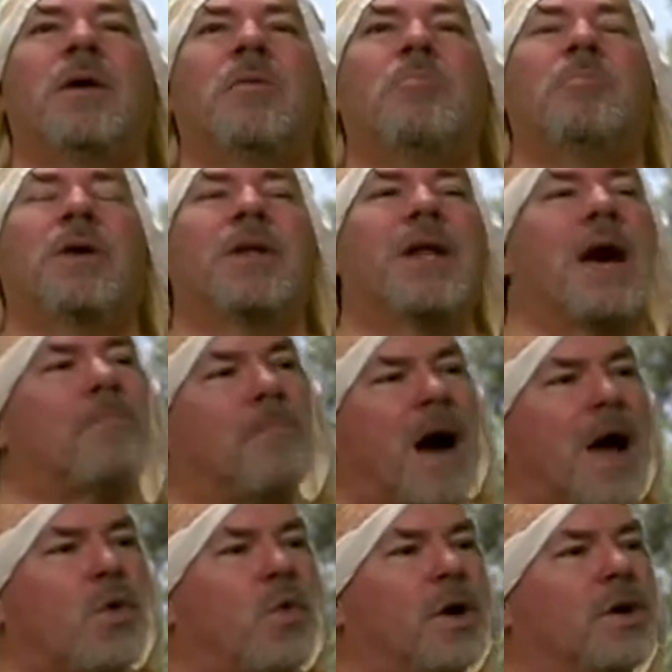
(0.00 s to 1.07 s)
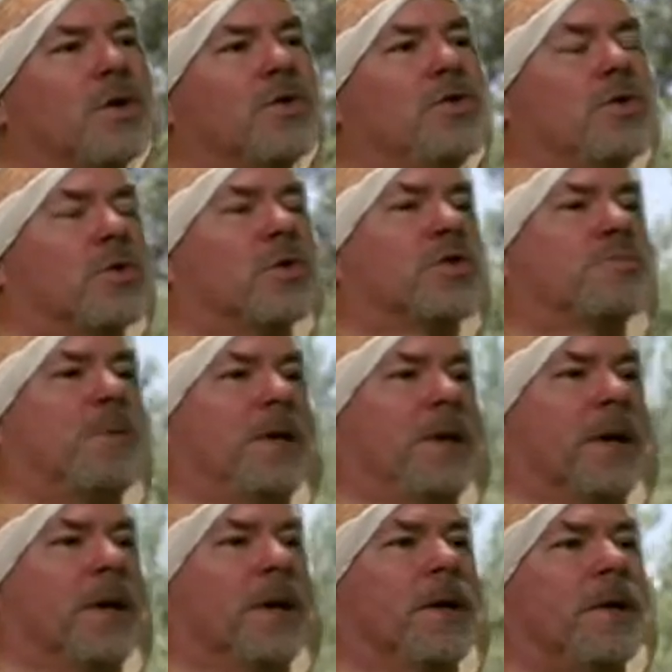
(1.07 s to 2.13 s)
but not my will, yours be
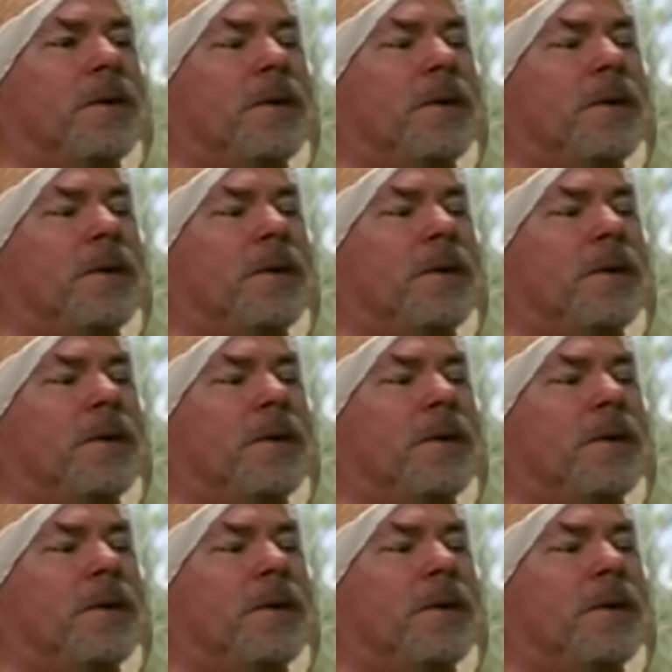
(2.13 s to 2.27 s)
done.